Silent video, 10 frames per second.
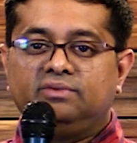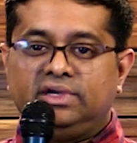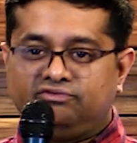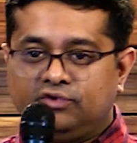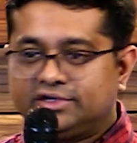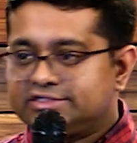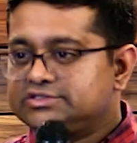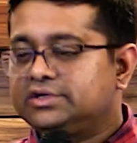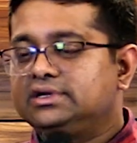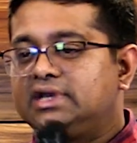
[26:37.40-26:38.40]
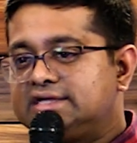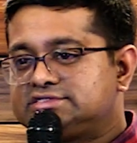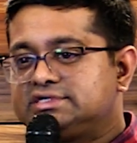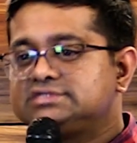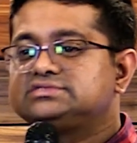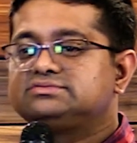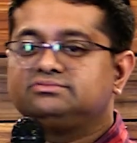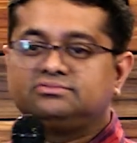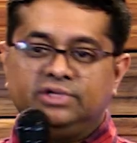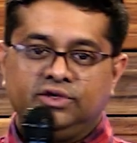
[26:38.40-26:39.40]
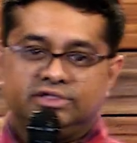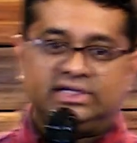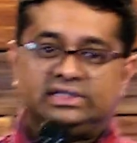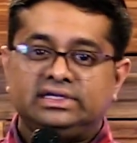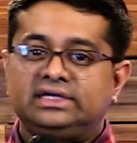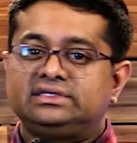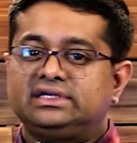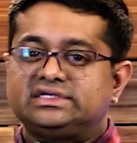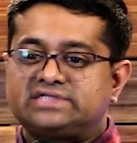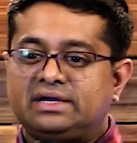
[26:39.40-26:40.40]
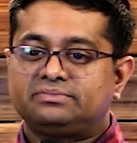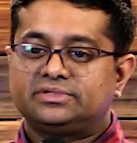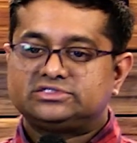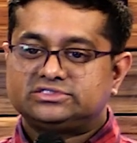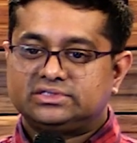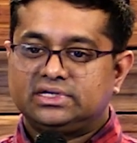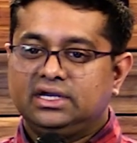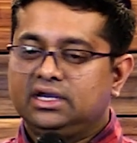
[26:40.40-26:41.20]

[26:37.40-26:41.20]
we focused on Lazarus, we looked at three other examples.